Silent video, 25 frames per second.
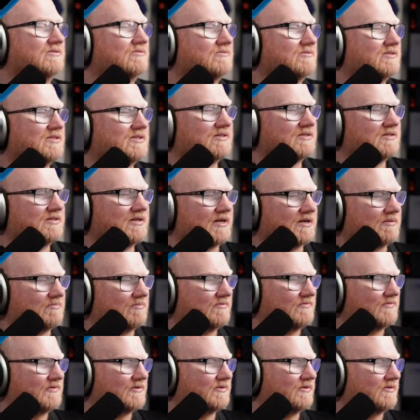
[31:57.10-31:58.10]
don't. I
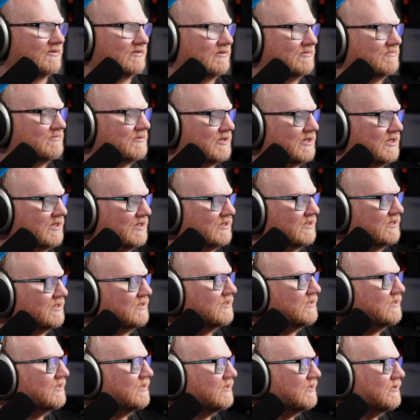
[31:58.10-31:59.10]
prefer the super
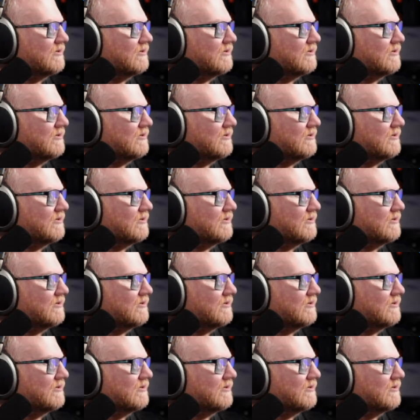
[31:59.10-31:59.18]
key.